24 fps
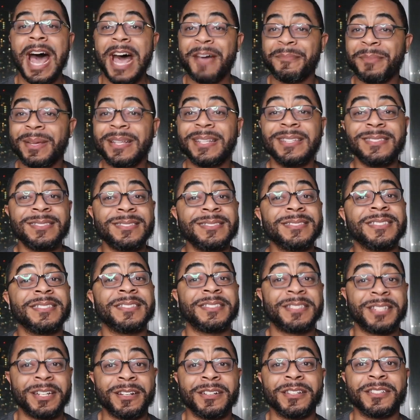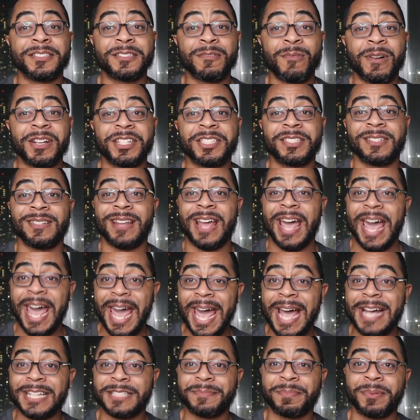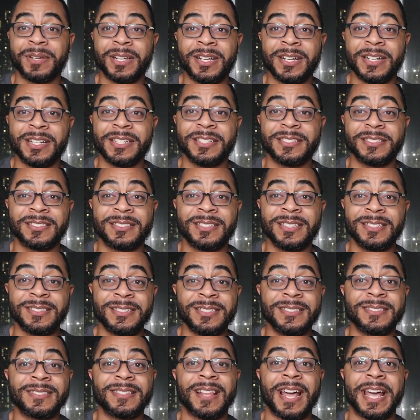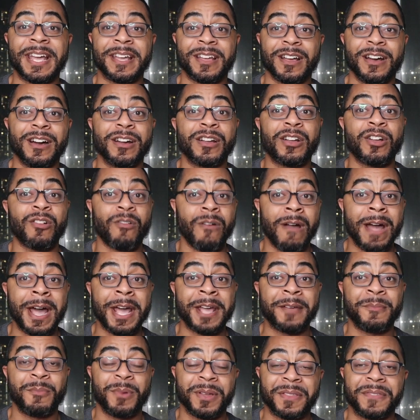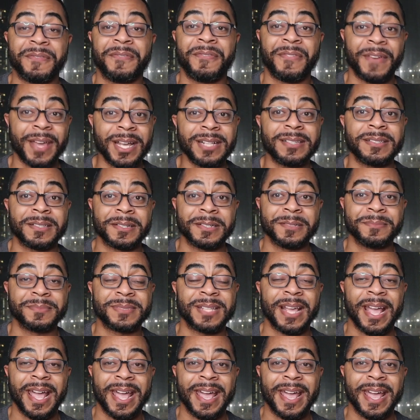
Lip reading: I mean, this is a serious question to ask because this is like a crime with victims.